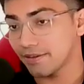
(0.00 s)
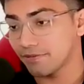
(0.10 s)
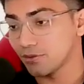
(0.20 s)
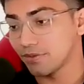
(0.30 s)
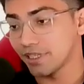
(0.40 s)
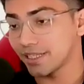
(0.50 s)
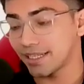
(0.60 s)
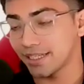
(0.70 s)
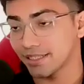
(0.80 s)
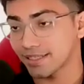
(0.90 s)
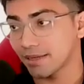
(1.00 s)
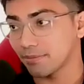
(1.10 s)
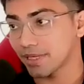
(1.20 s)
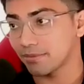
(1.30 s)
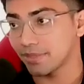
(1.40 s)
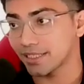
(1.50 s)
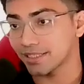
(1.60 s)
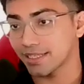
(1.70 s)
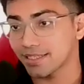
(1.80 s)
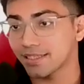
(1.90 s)
if you feel that, hey, this game plan makes
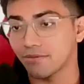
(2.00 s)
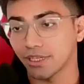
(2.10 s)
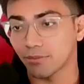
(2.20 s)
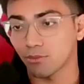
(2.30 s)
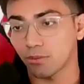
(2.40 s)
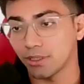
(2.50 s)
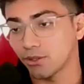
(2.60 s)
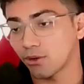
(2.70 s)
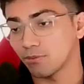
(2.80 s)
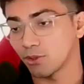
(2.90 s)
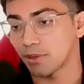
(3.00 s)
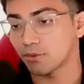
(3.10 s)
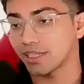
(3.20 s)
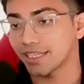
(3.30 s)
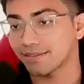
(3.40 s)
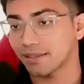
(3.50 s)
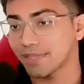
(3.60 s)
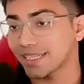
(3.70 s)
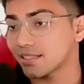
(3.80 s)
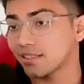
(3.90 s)
sense, then we can probably talk more about the next step.
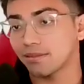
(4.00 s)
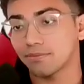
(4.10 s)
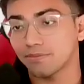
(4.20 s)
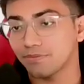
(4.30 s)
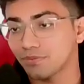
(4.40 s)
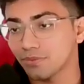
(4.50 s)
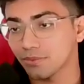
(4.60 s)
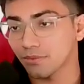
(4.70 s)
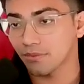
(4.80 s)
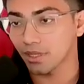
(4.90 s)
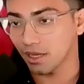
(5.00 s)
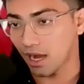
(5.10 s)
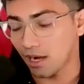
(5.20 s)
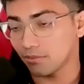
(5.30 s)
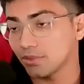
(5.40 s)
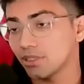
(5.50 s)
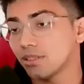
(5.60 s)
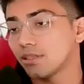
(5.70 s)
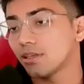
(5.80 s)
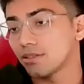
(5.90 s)
That's it. Calm,
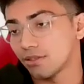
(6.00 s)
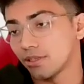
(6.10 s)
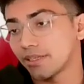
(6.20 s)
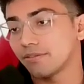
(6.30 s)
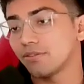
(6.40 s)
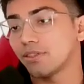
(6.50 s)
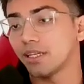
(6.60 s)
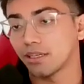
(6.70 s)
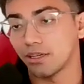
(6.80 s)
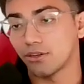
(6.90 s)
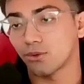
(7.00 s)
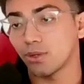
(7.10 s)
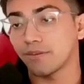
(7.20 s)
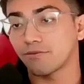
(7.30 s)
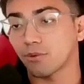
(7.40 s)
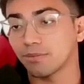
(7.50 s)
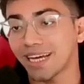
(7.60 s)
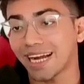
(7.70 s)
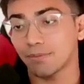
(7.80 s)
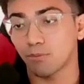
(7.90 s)
assertive, in control. And from
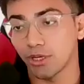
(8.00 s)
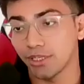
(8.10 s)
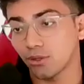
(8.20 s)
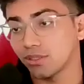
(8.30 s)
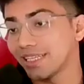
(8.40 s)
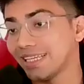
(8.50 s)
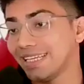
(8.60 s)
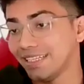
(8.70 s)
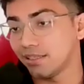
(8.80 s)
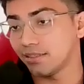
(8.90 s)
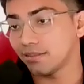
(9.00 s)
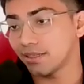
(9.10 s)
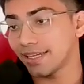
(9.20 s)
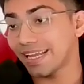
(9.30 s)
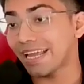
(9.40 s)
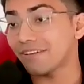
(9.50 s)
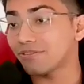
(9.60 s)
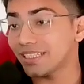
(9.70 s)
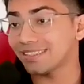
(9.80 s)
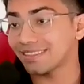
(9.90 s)
that point on, they leaned in. And
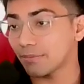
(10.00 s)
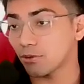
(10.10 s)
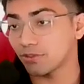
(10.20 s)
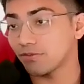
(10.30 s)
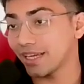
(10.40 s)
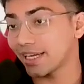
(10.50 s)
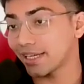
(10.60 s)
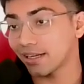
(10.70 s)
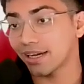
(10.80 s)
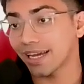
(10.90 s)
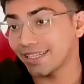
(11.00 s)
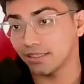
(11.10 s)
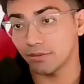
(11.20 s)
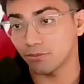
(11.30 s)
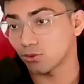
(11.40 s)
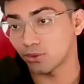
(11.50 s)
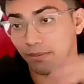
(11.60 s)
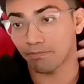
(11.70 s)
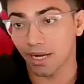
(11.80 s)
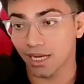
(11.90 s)
every step of the way, guided them through
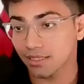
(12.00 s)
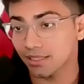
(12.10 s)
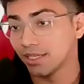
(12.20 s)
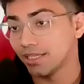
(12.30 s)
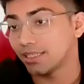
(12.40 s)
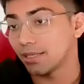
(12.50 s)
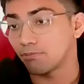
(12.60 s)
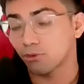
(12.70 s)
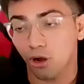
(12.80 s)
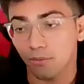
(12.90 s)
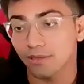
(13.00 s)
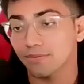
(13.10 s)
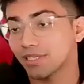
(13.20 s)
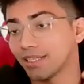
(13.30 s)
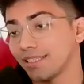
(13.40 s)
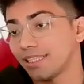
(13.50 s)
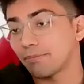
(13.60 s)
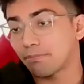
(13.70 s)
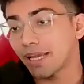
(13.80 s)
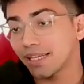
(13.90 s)
their past, their problems, their
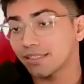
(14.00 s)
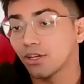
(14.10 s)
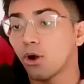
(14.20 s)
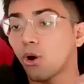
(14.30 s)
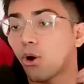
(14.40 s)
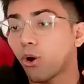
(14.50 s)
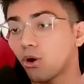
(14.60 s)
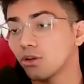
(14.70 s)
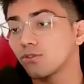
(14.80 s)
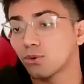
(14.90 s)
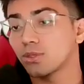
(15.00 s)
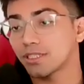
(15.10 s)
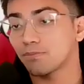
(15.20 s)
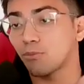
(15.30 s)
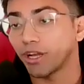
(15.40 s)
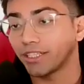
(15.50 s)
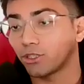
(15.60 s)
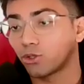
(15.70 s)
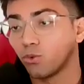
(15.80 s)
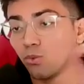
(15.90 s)
pain. All roads
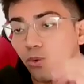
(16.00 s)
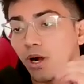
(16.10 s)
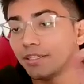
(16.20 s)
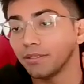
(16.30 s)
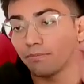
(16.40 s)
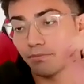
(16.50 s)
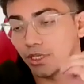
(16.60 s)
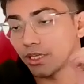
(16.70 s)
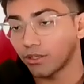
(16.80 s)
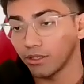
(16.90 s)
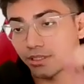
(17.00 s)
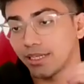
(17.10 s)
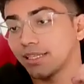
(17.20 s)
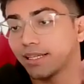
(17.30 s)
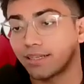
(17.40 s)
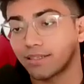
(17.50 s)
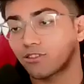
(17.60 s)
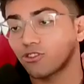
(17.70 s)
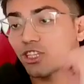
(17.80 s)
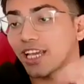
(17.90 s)
pointed to one particular thing, that
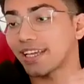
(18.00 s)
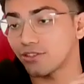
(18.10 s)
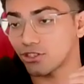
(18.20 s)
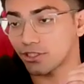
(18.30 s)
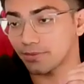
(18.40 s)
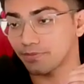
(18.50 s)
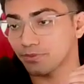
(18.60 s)
is change.